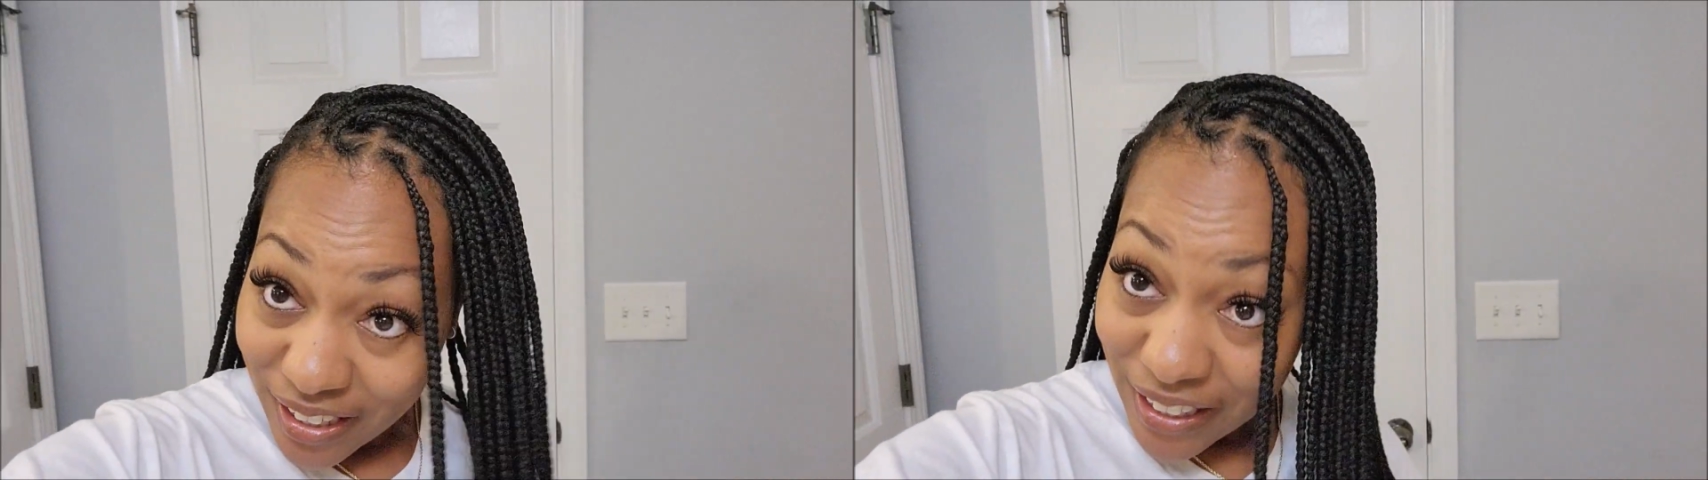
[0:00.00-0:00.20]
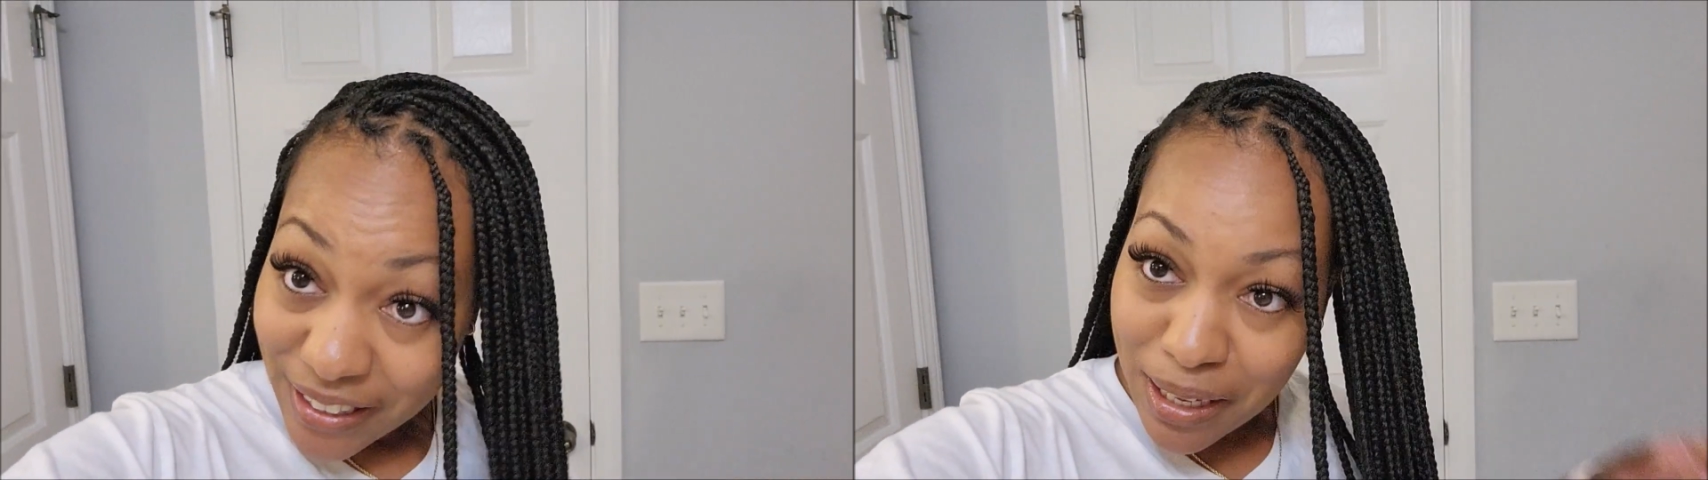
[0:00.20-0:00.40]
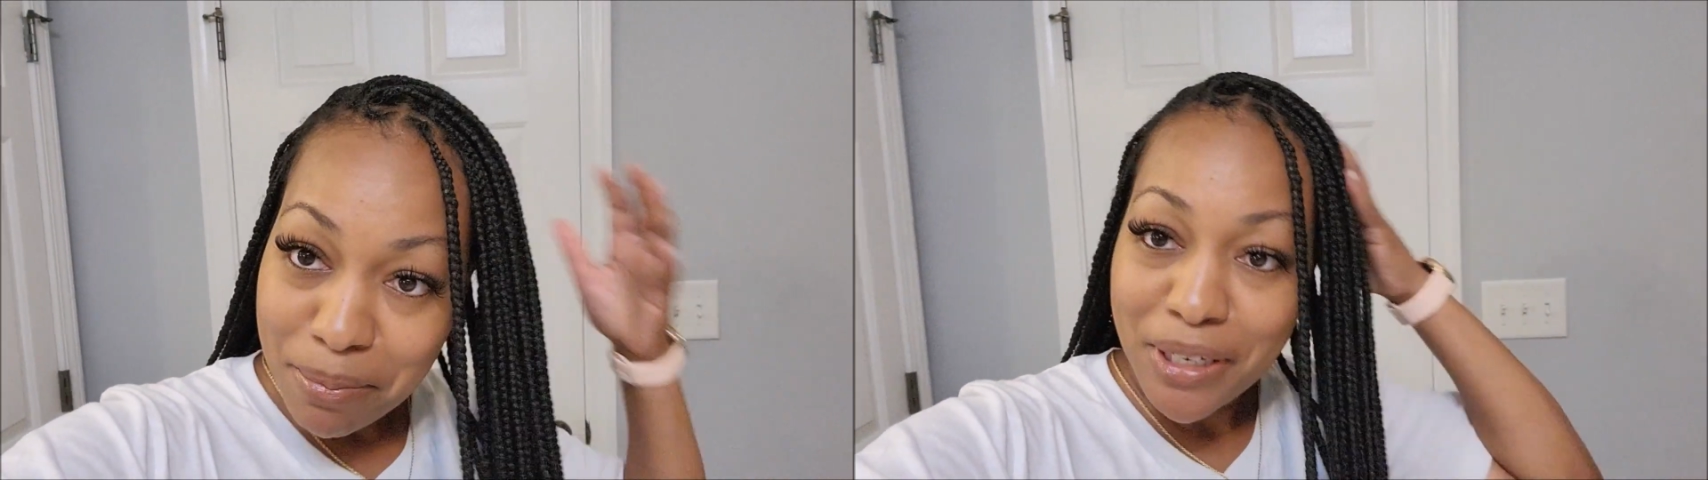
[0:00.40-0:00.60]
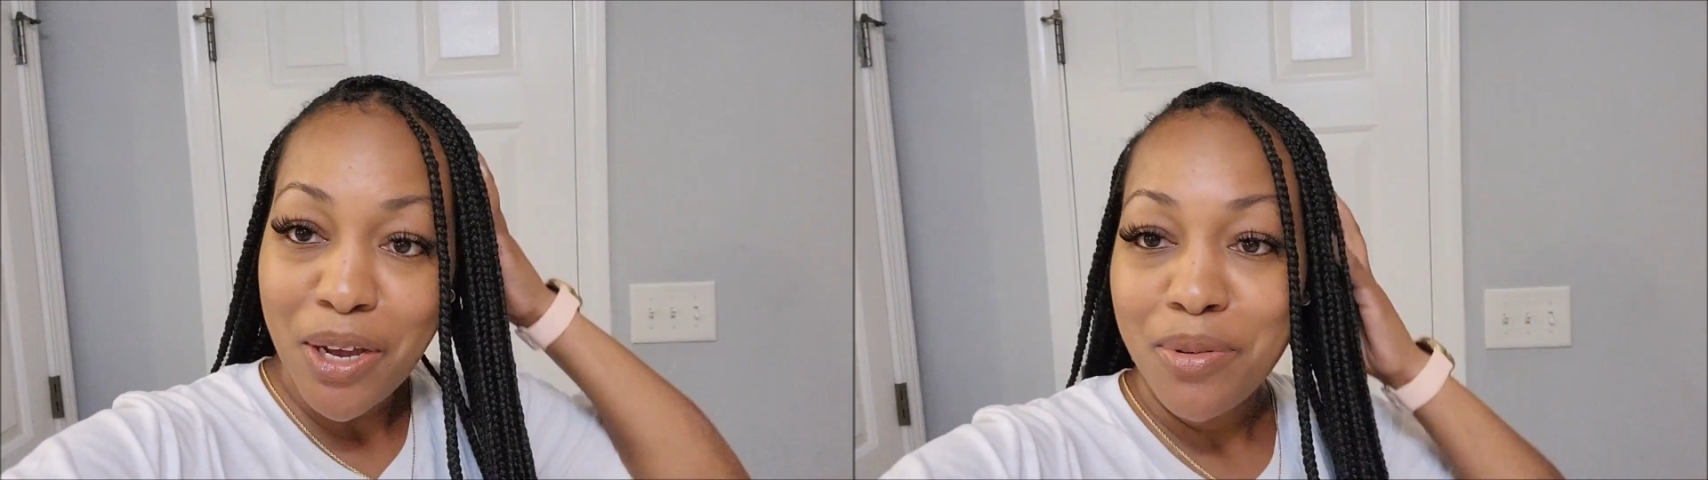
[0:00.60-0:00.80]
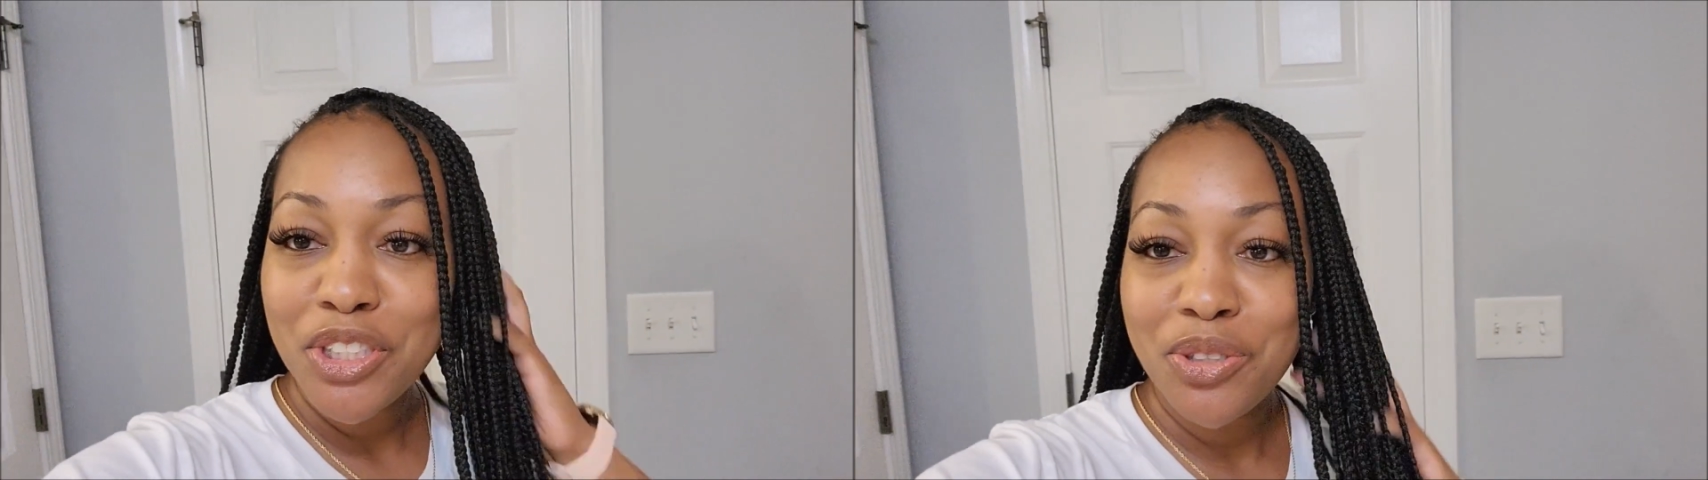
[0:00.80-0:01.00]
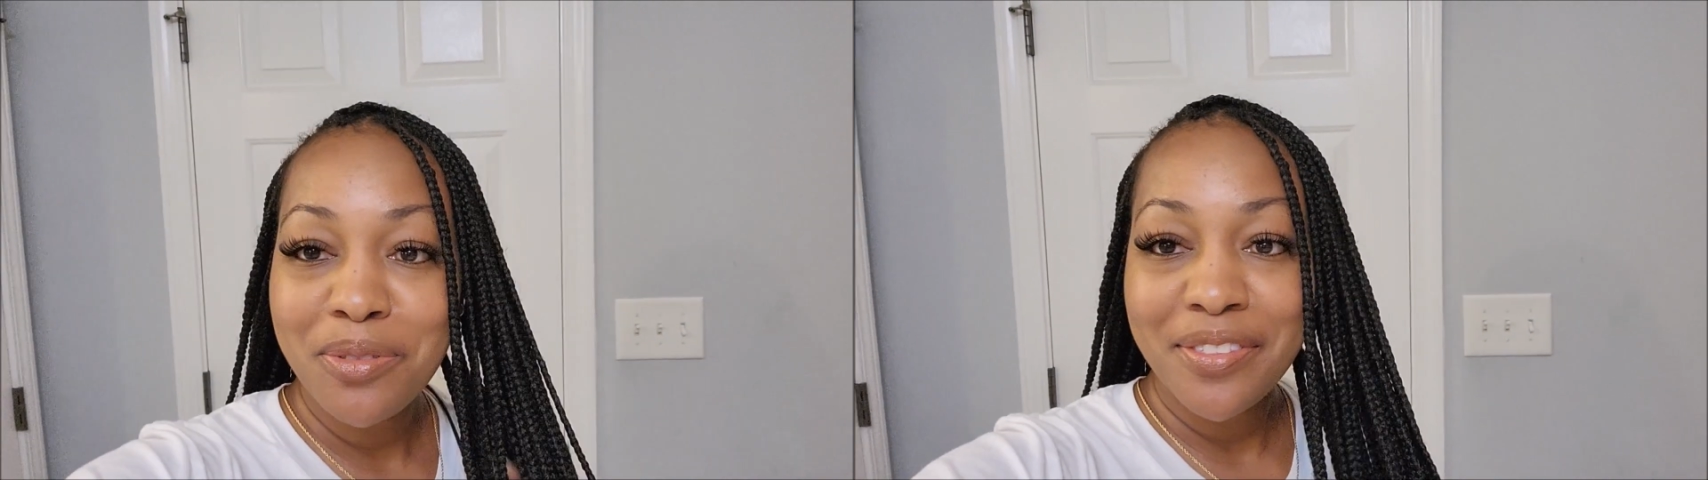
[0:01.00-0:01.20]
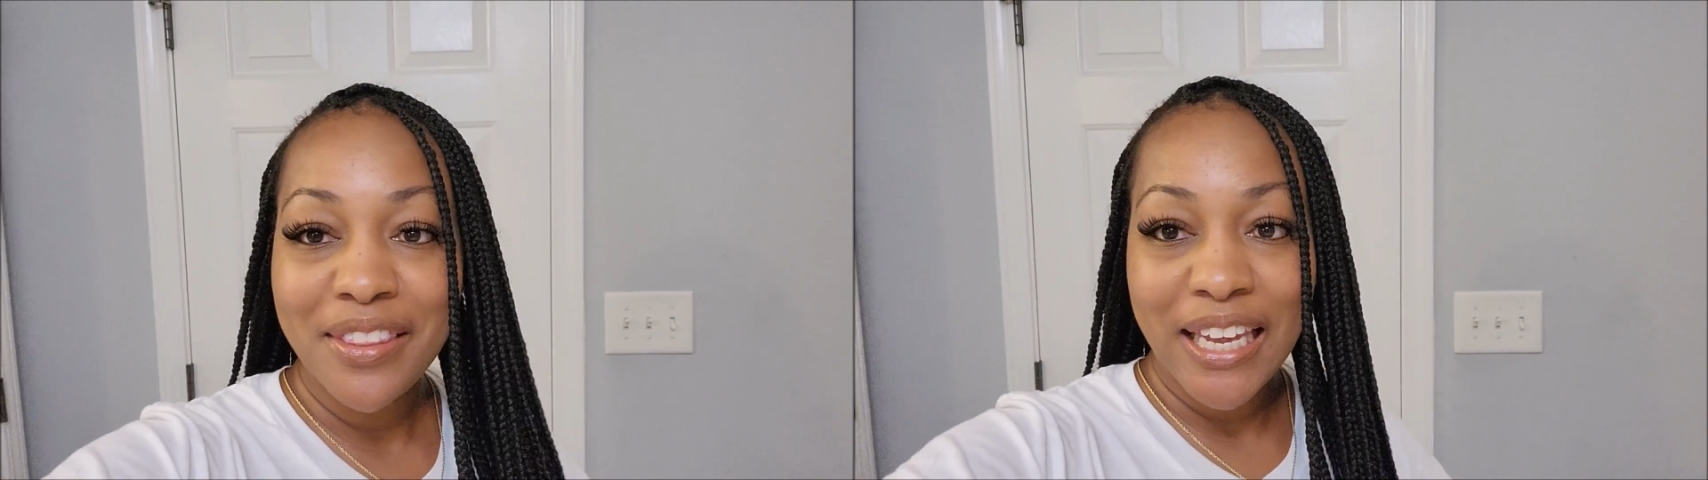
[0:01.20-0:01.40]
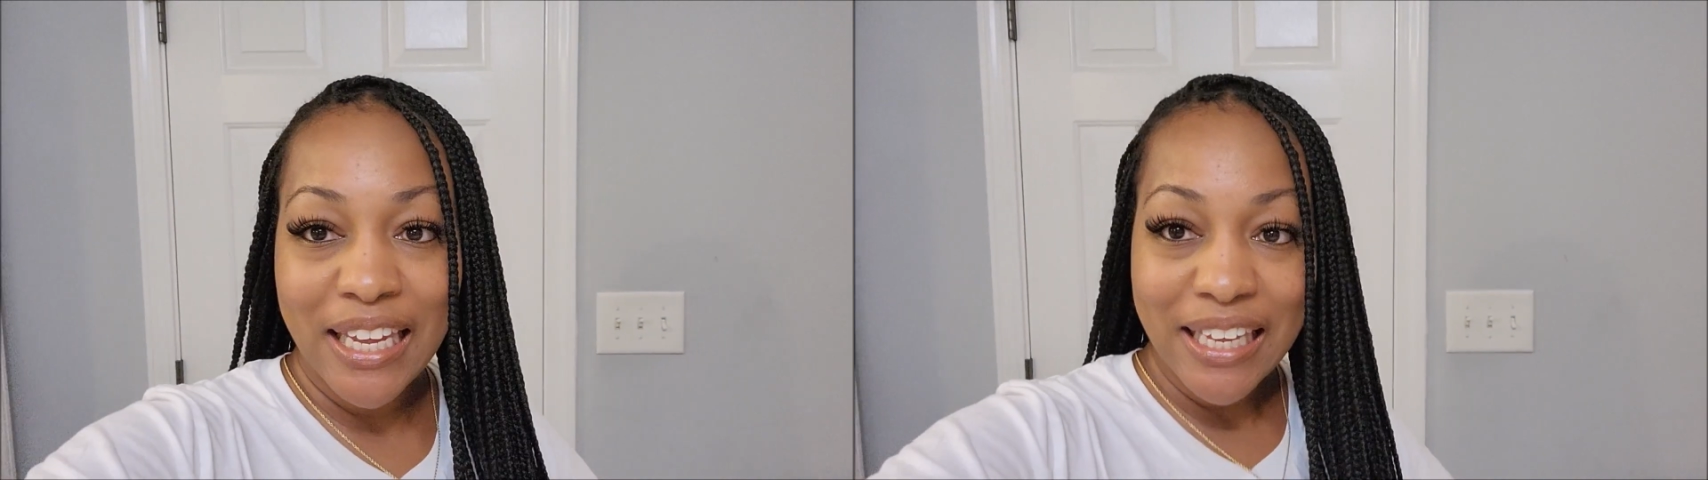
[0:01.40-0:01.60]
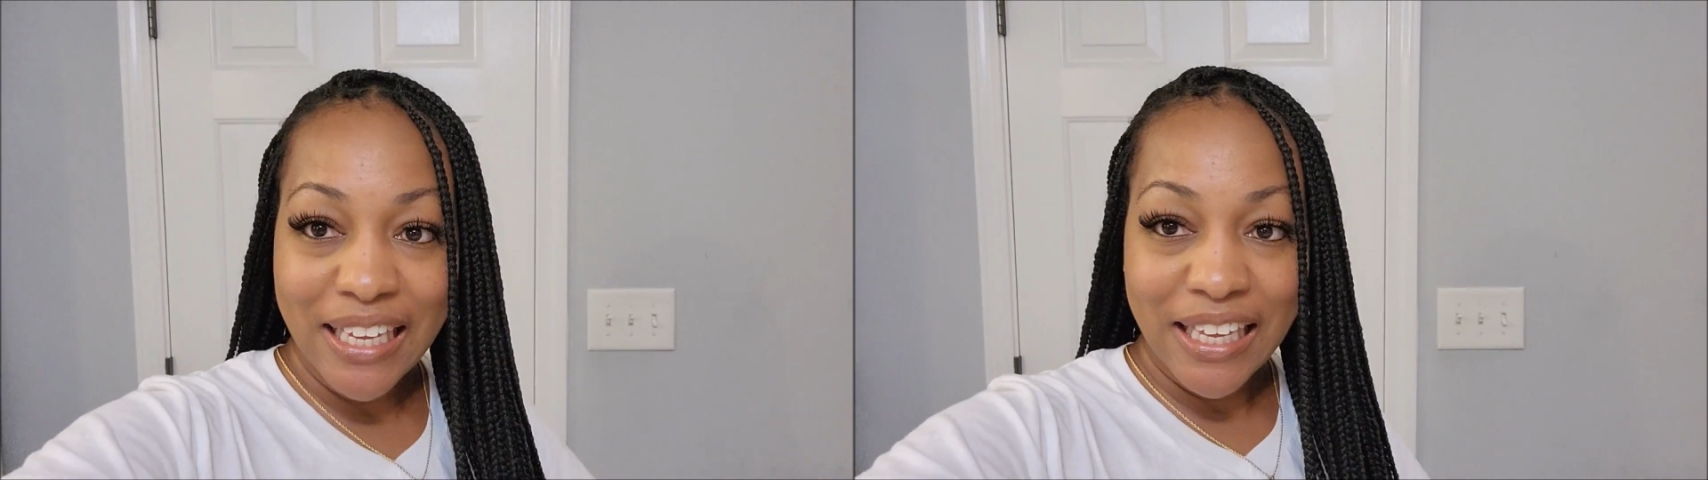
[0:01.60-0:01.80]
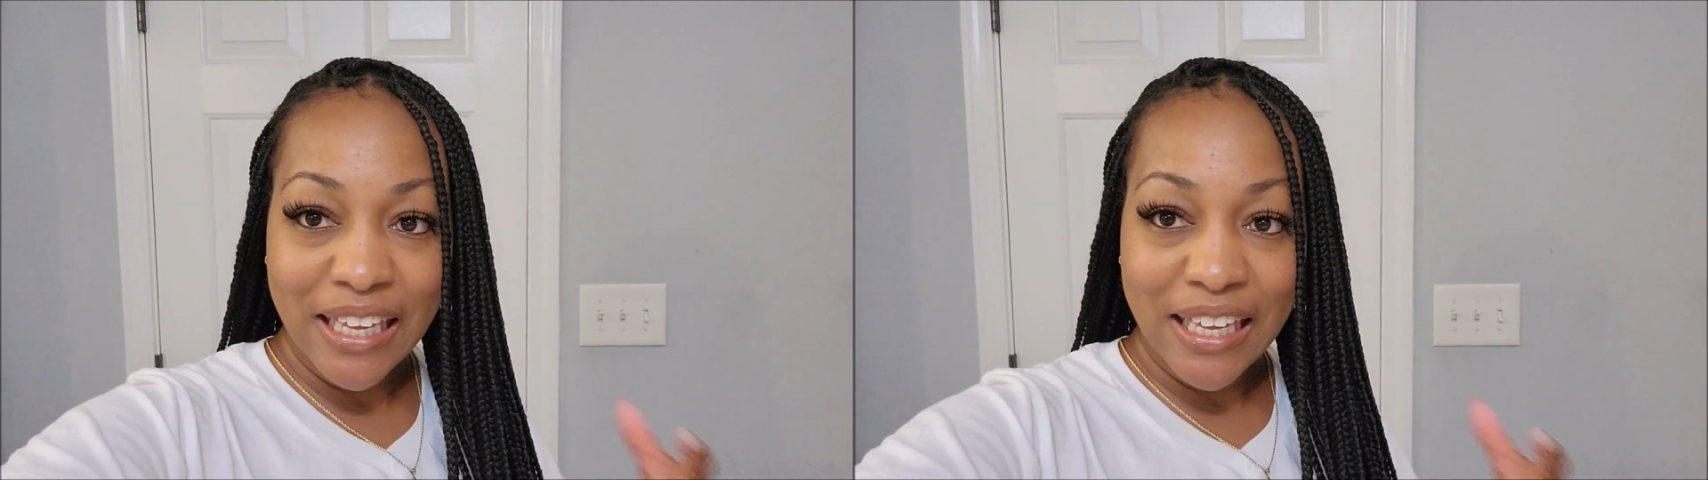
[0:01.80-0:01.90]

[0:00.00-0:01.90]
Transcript: let me know what you think